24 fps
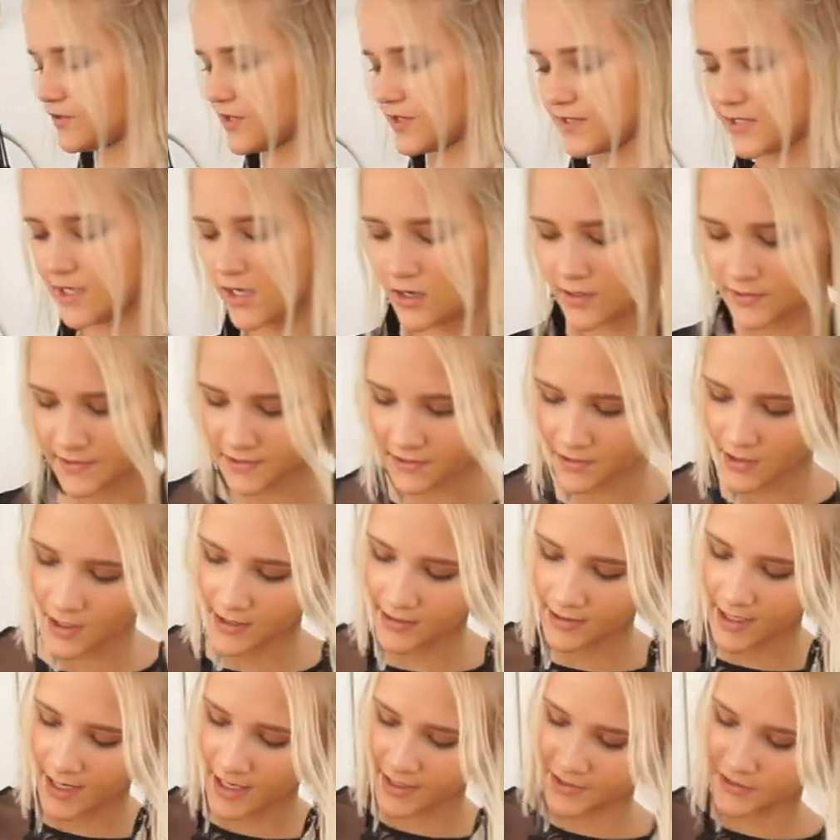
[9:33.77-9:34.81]
dress I also
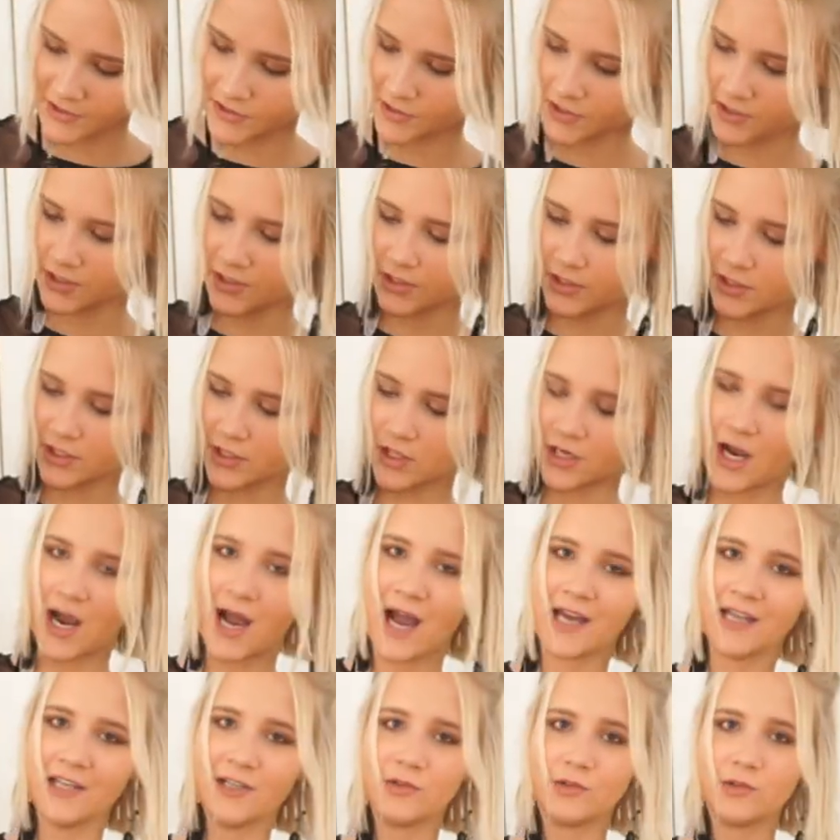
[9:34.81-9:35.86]
got last year.
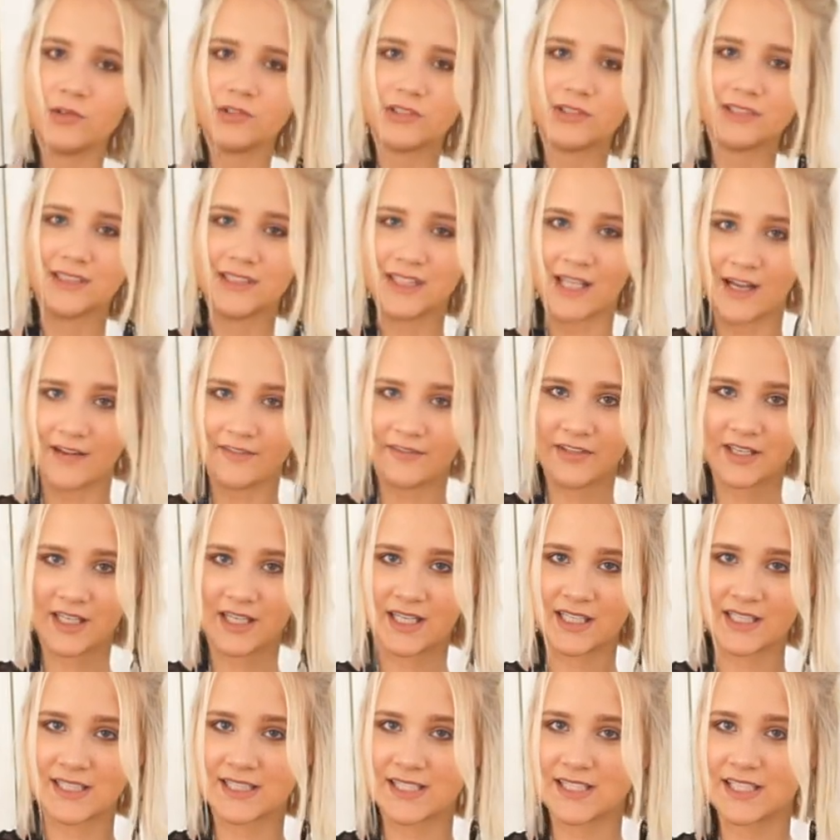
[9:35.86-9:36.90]
I don't love
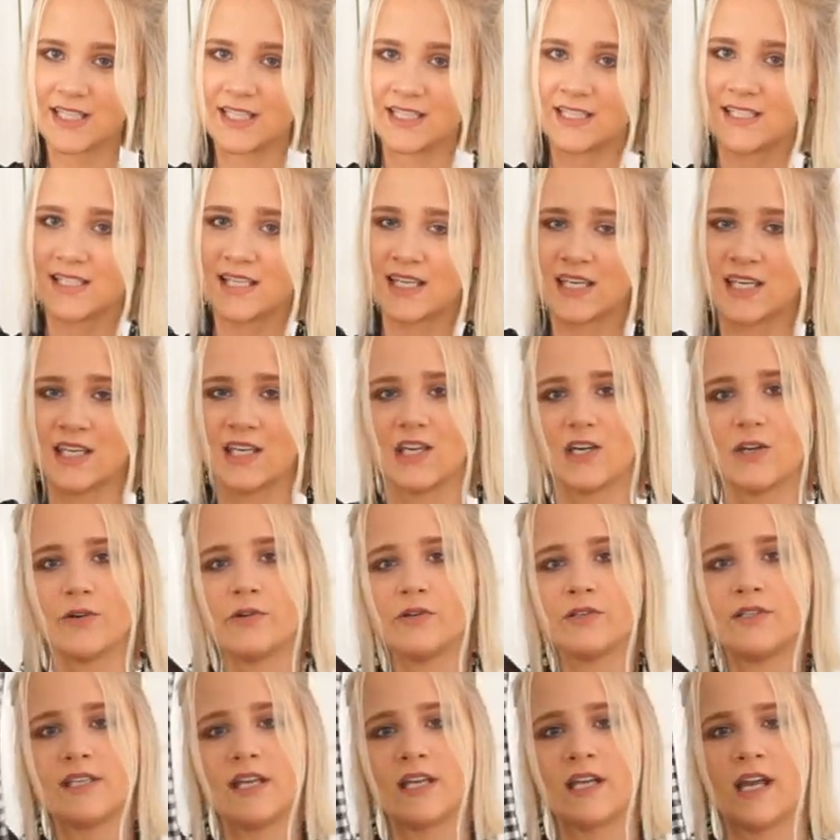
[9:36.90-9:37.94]
it. It's
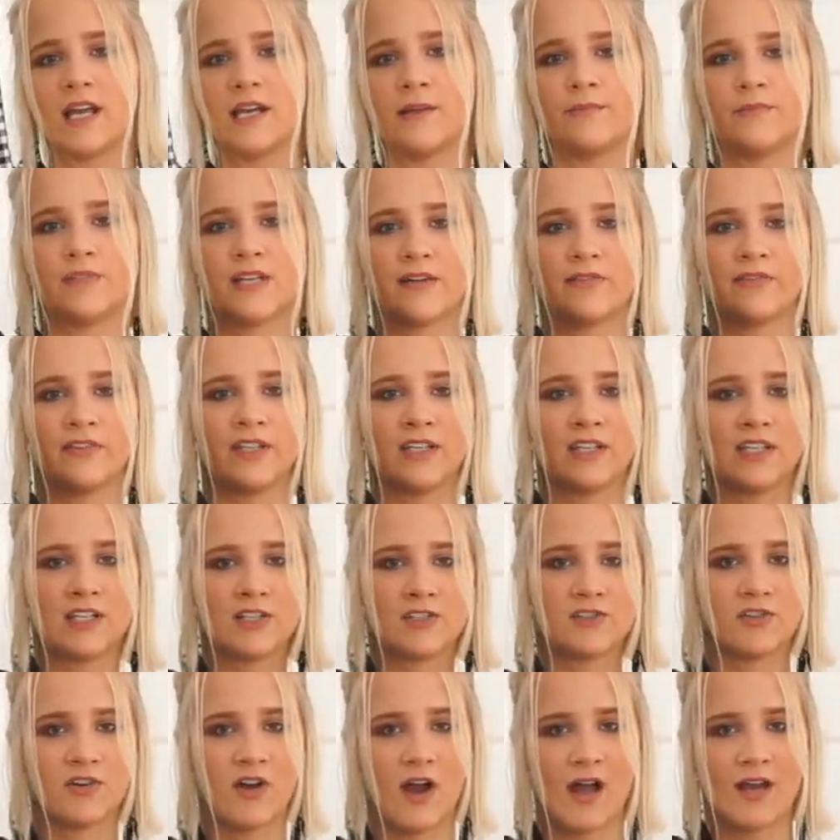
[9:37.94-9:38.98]
cute and I'm definitely gonna
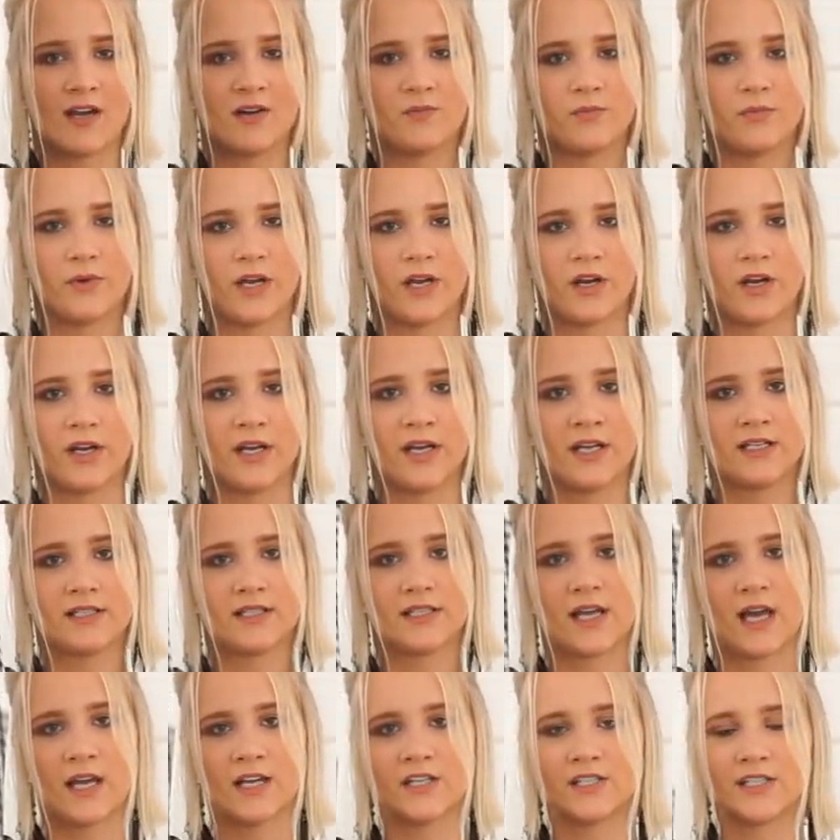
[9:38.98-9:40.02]
try to wear it.
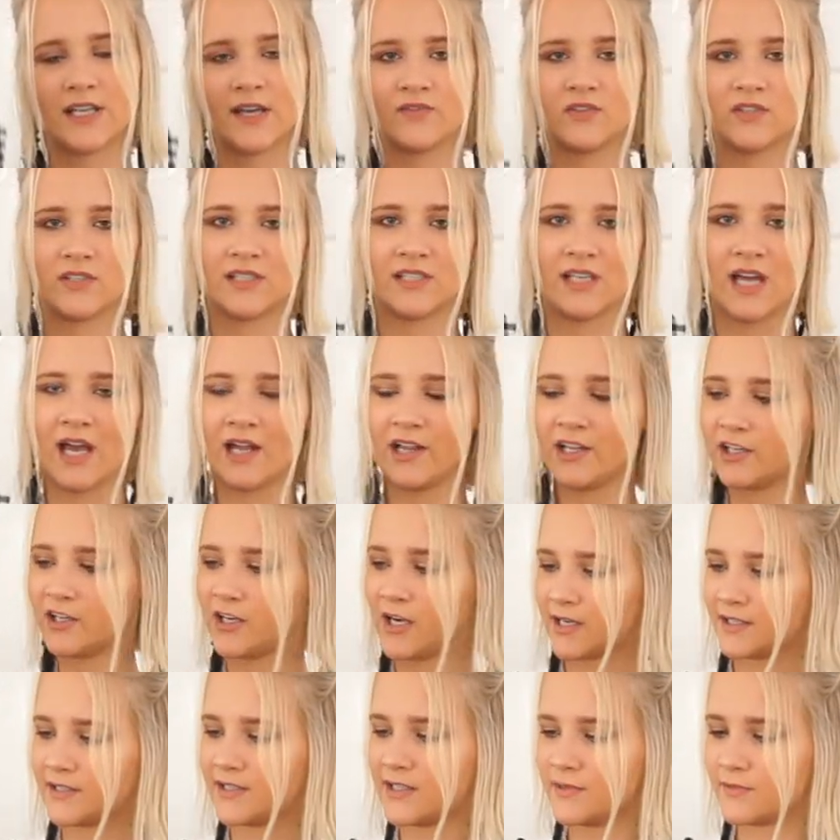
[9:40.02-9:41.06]
I just have to style it
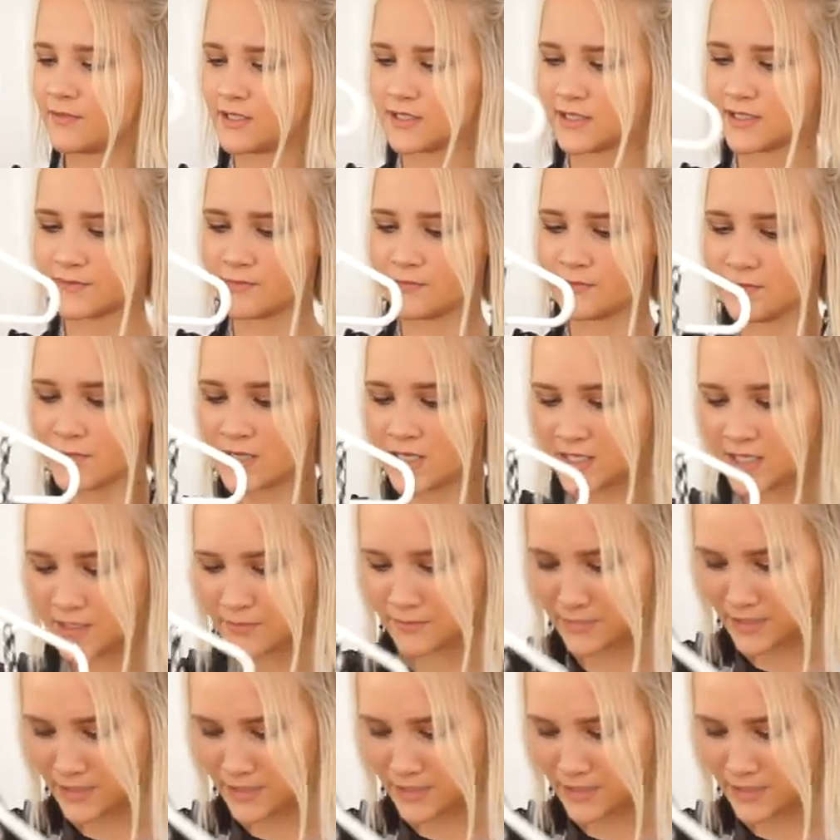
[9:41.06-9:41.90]
correctly, but it's in a